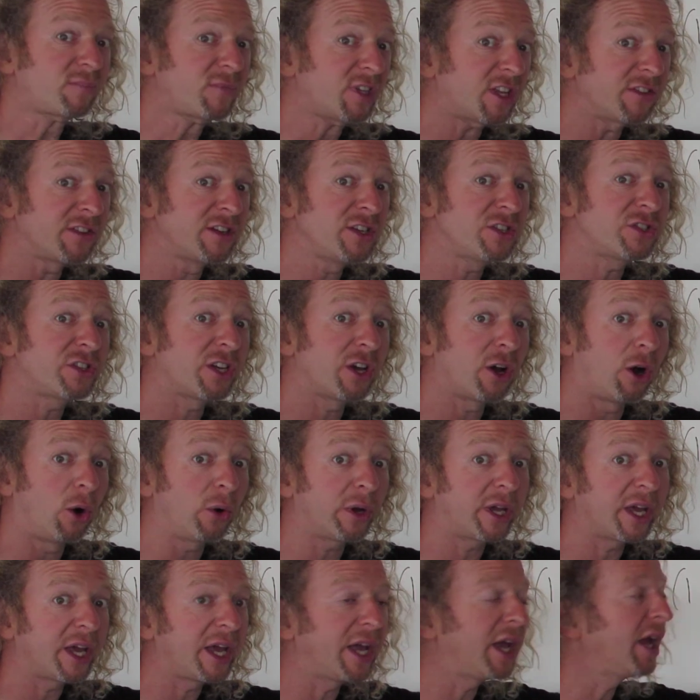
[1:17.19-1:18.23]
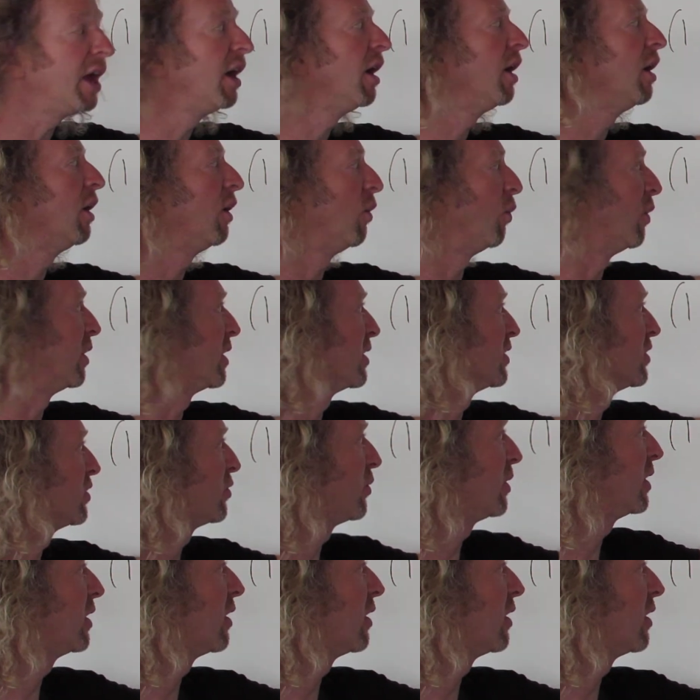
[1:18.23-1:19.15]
Then you say, okay, where does 3